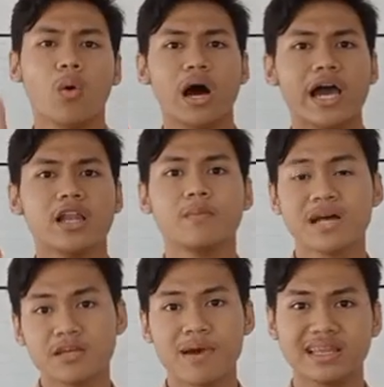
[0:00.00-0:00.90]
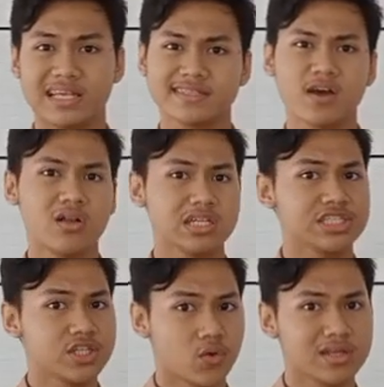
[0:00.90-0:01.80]
while mathematics
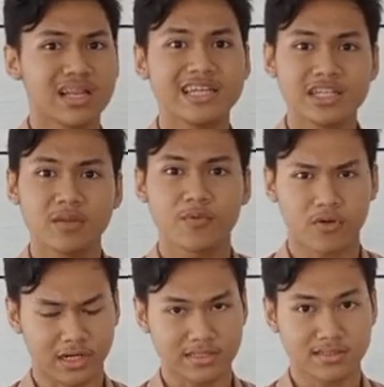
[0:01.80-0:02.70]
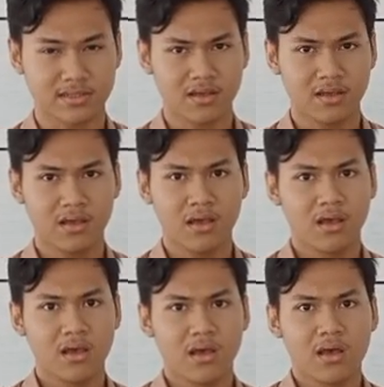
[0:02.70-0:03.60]
only showed a little progress.
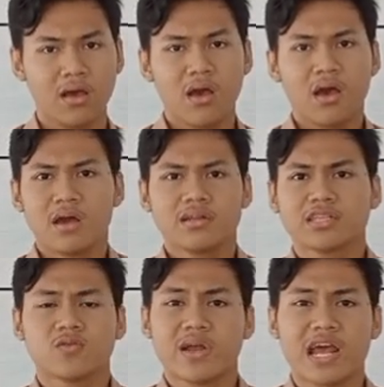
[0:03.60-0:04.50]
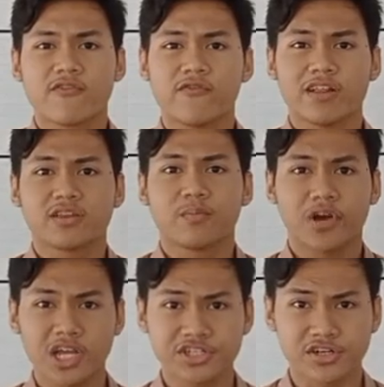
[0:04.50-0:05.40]
That's when I felt the
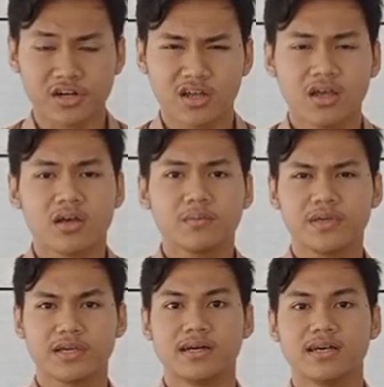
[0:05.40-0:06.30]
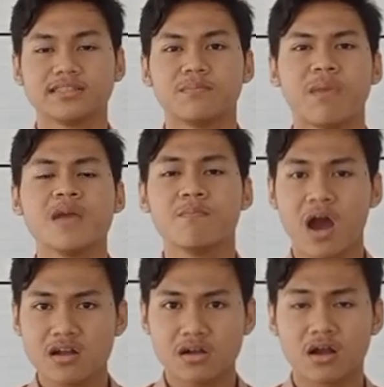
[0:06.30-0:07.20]
pressure, because my
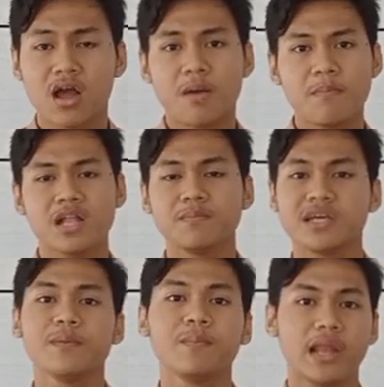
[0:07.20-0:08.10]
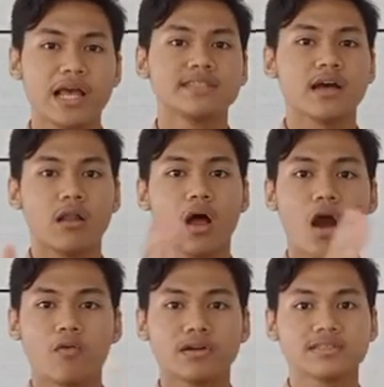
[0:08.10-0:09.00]
mother made me replace
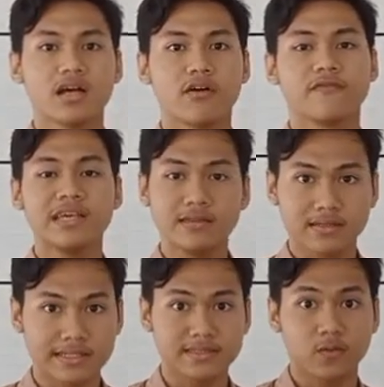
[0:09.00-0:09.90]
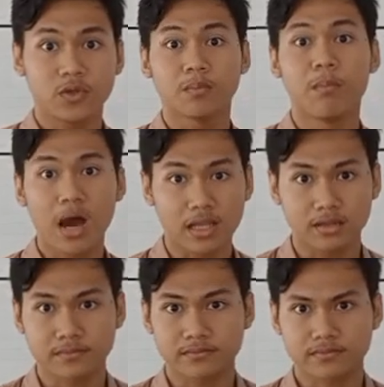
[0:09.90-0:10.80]
all hours of English with
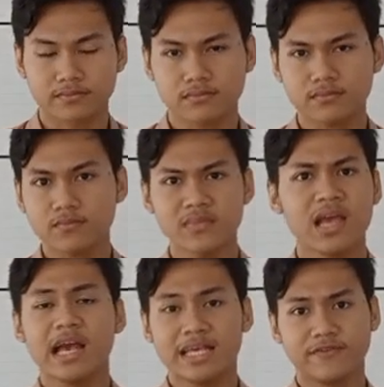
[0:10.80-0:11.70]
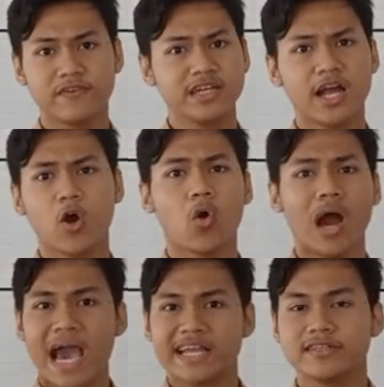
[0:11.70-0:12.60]
math. Even
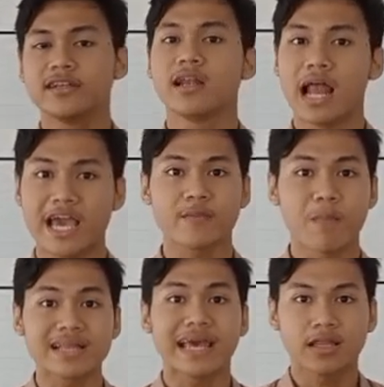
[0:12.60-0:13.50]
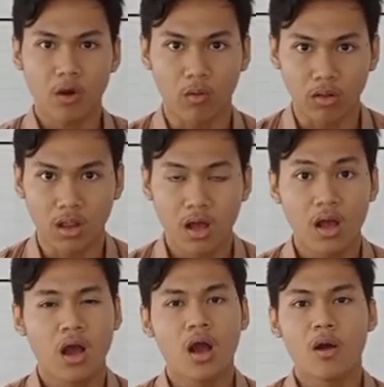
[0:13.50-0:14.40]
though I didn't like math at all,
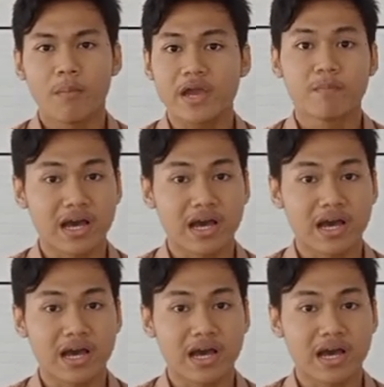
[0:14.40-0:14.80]
my